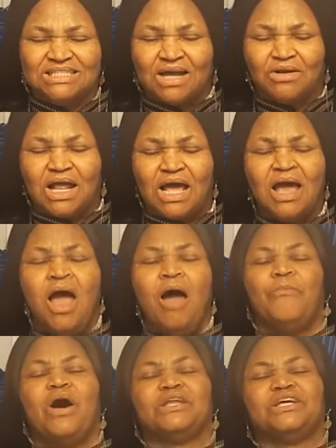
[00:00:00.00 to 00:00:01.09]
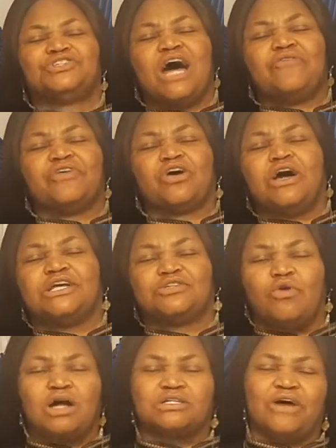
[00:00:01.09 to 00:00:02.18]
Saturday. Both the driving, going to
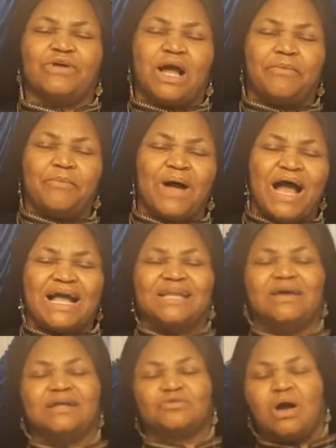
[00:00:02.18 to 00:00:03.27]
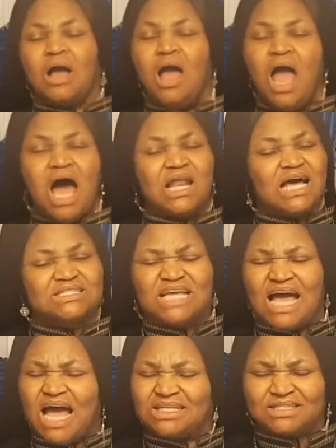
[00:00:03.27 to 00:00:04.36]
work, driving, coming back, and at work. And I start
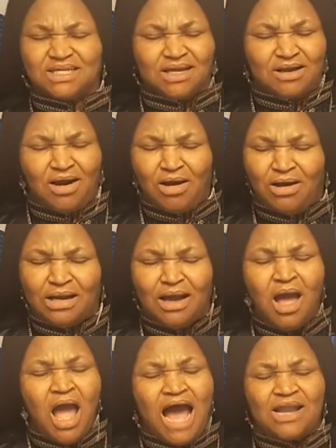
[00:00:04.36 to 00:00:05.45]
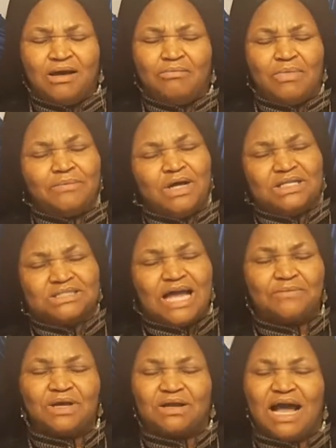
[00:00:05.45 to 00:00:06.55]
asking God. I don't, I'm not the
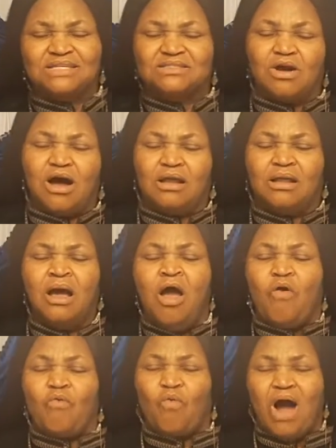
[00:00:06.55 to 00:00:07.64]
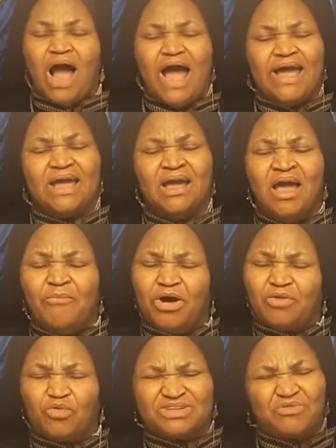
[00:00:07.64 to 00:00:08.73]
type that ask God, why?
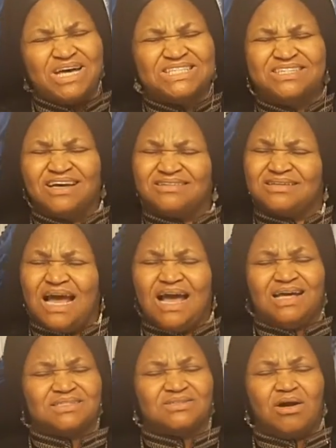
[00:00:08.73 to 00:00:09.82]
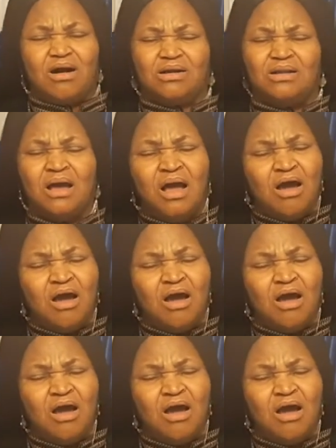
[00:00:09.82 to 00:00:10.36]
But with questions I ask God,